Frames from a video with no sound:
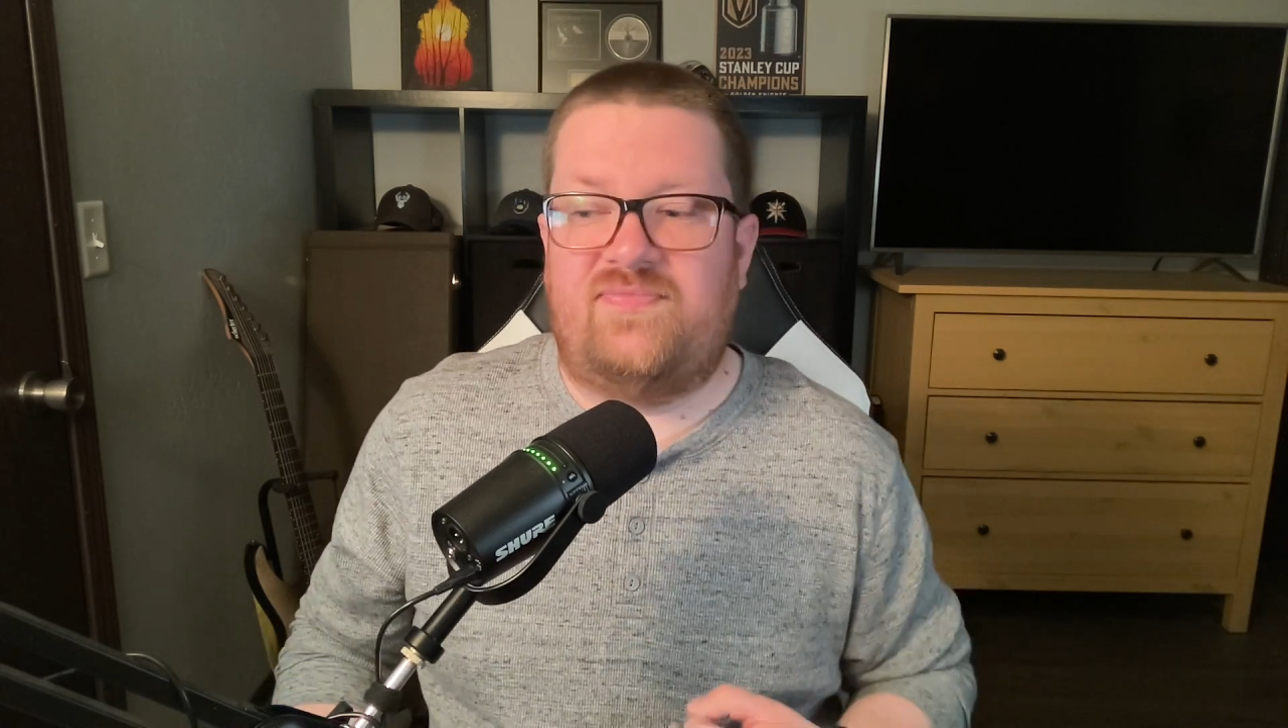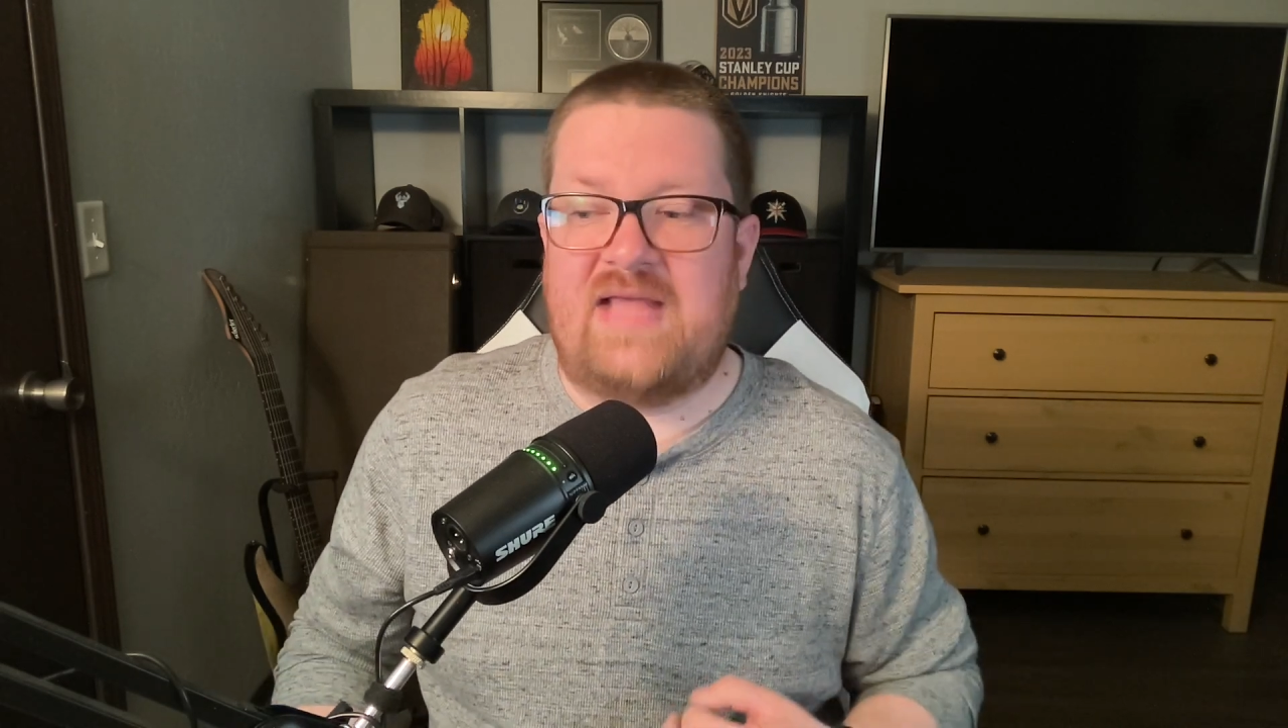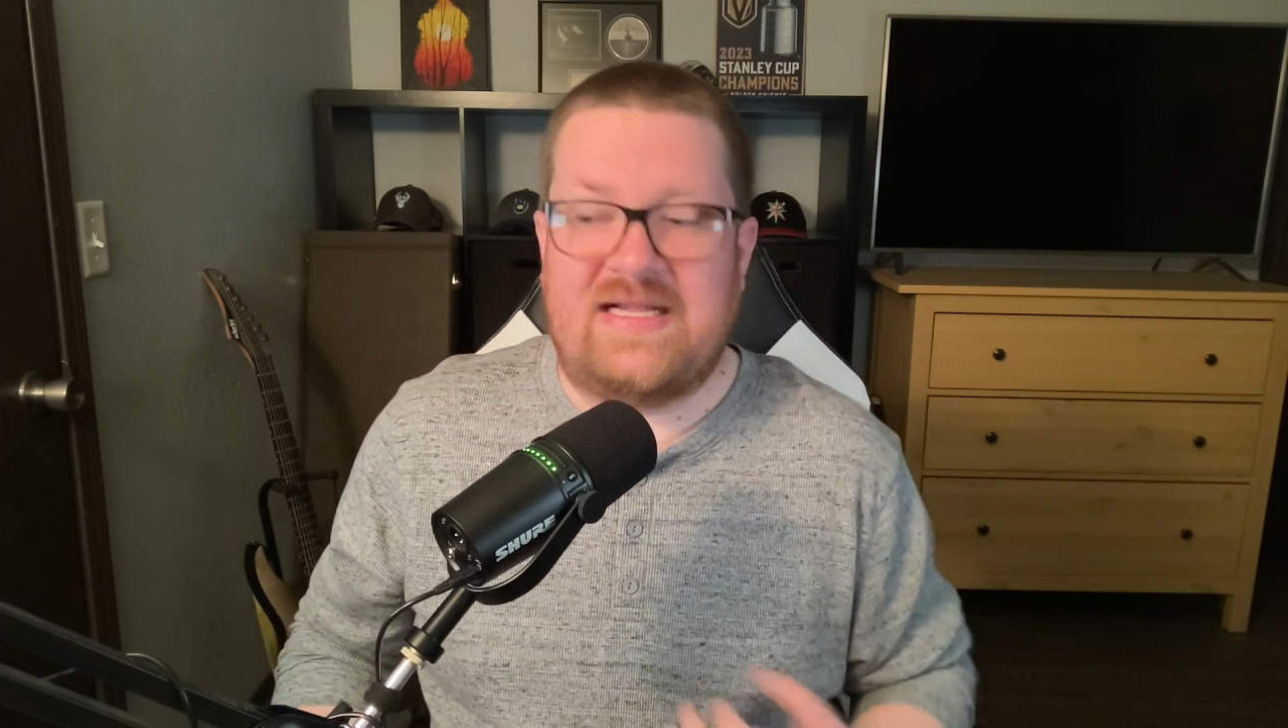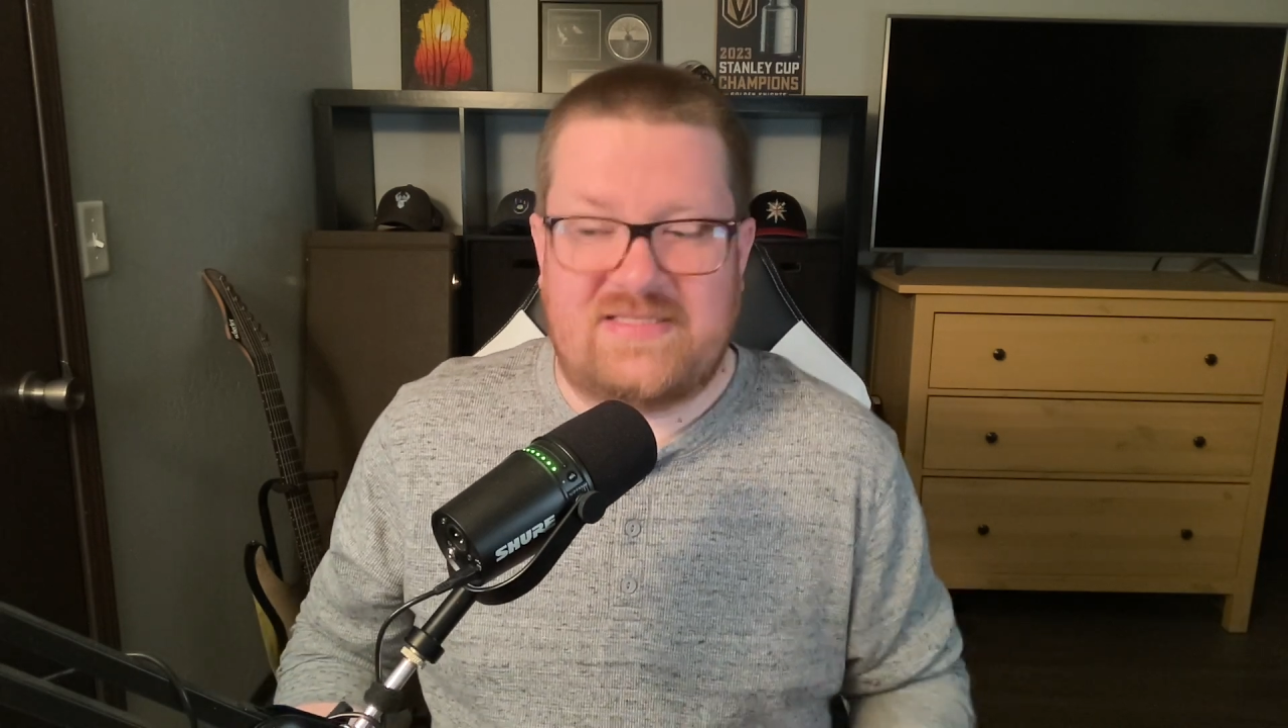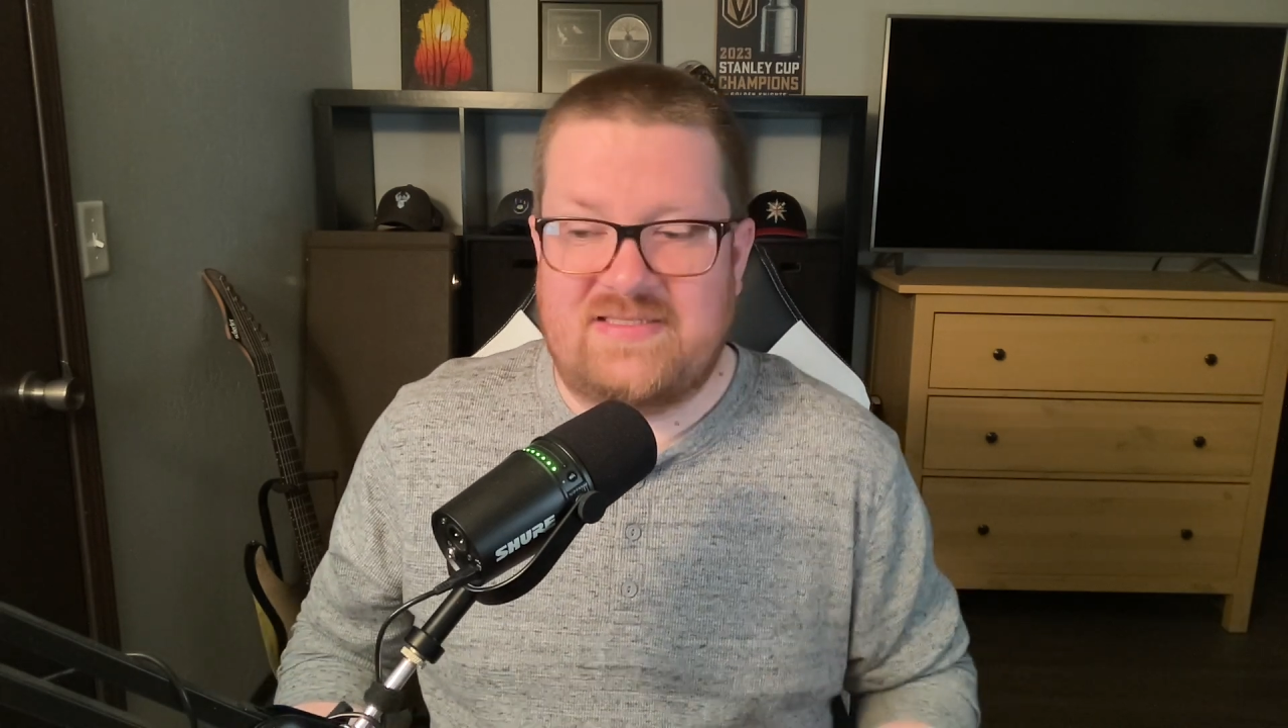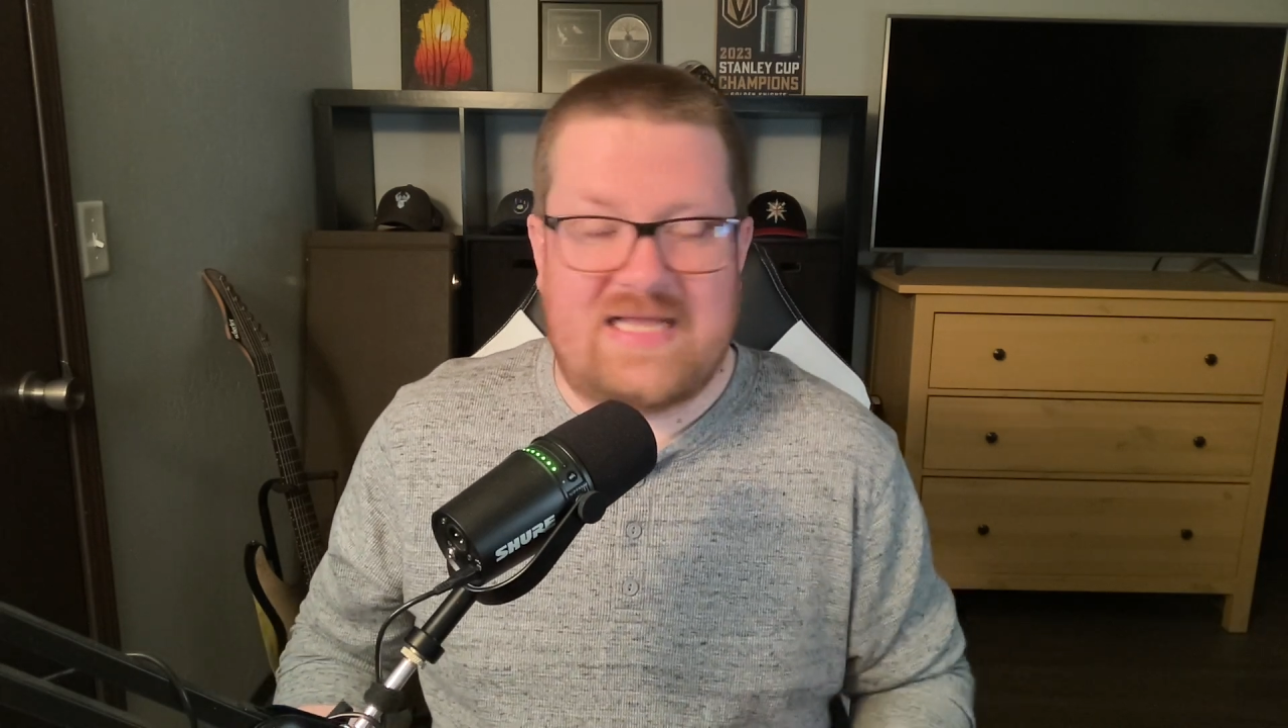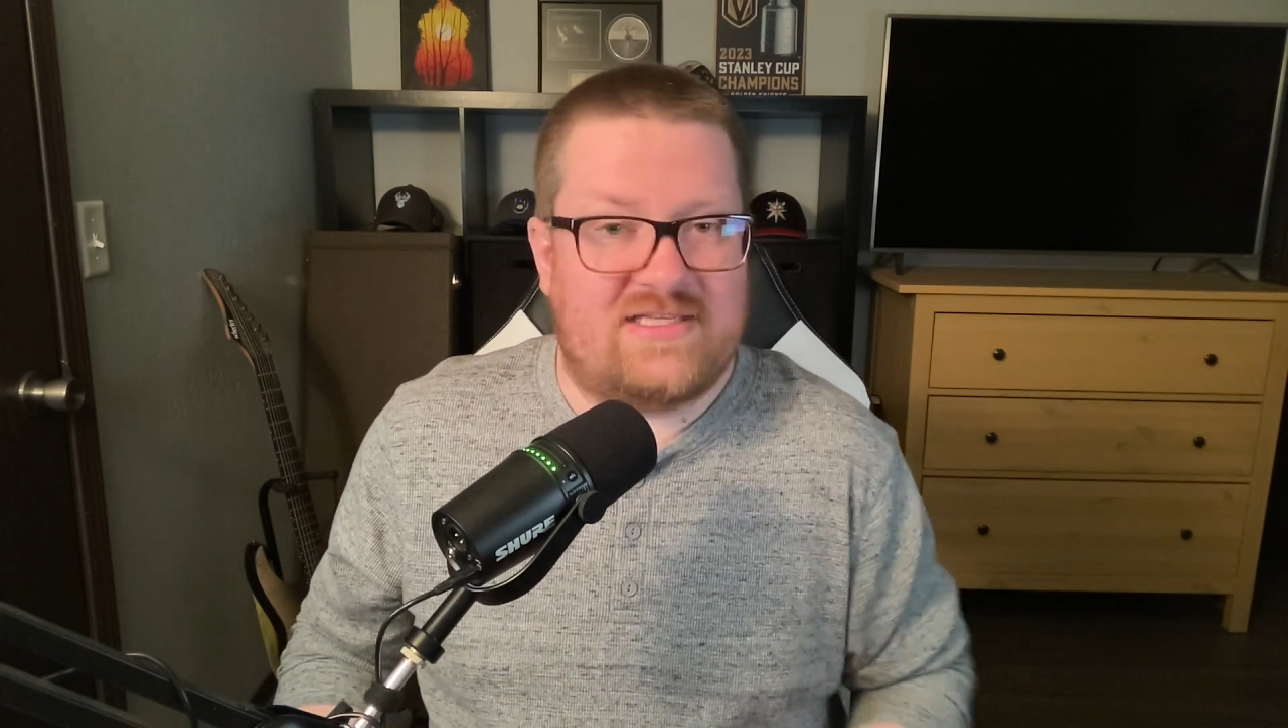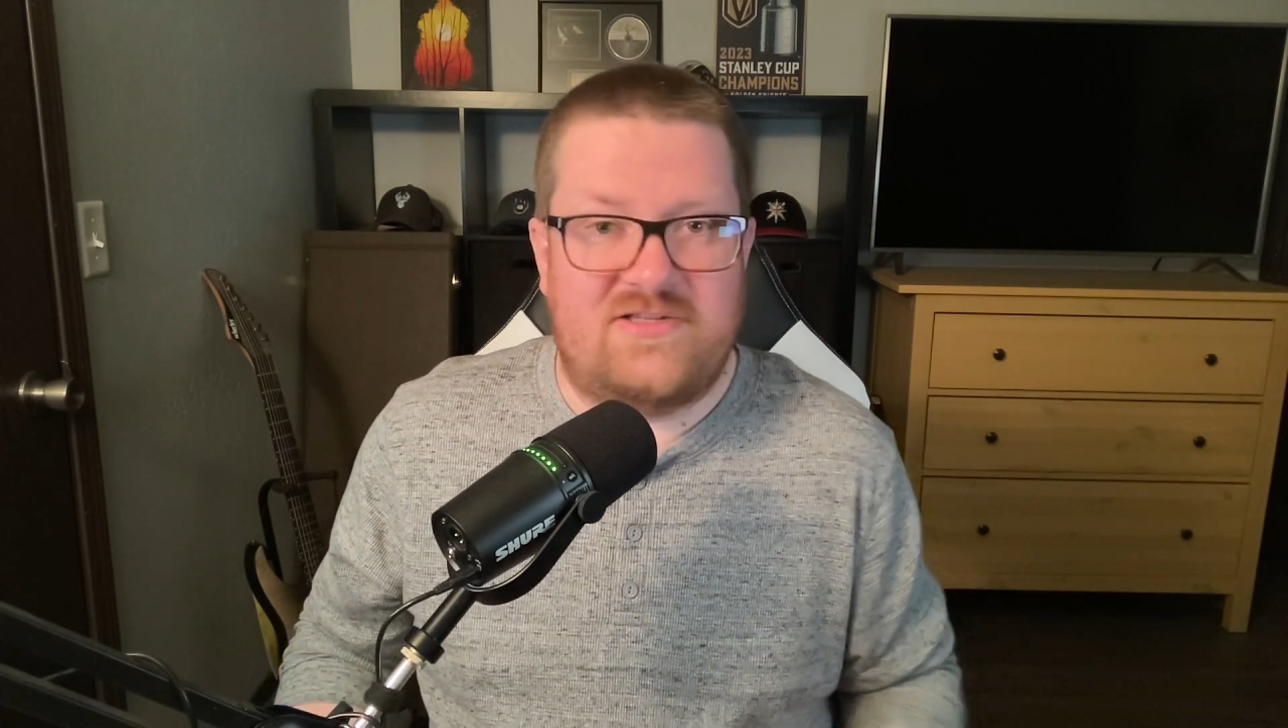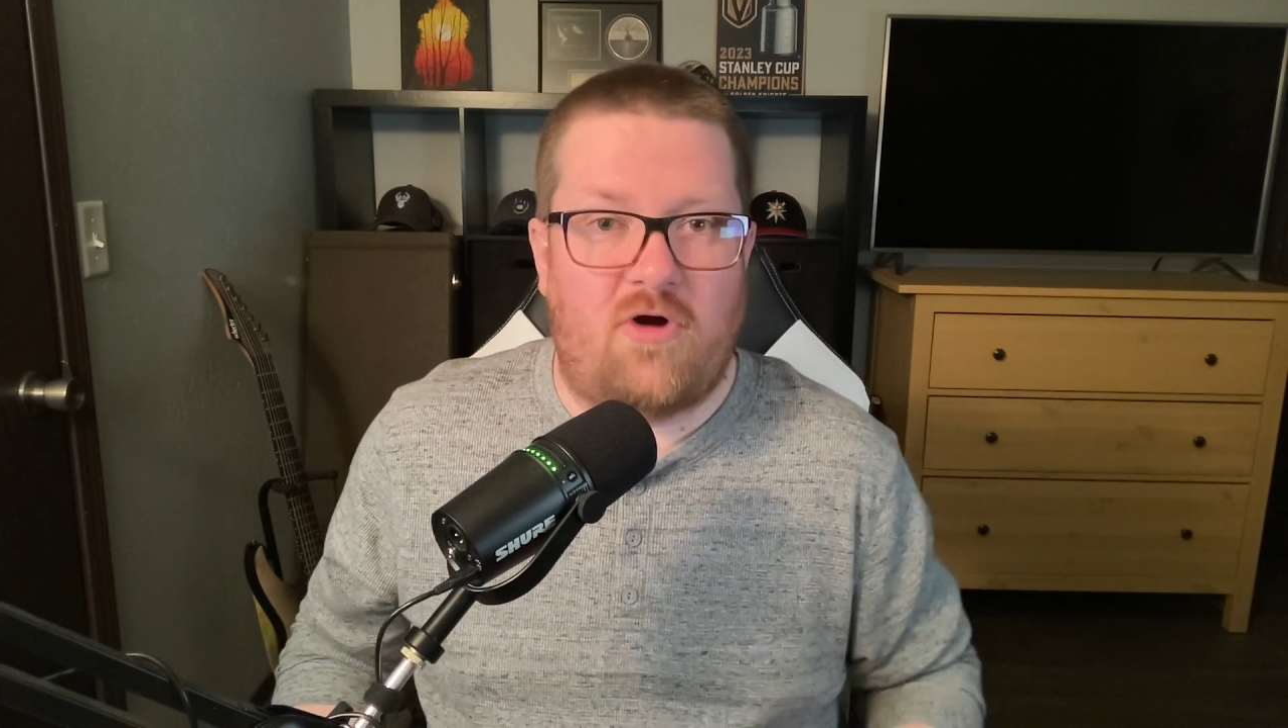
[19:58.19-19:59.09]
That's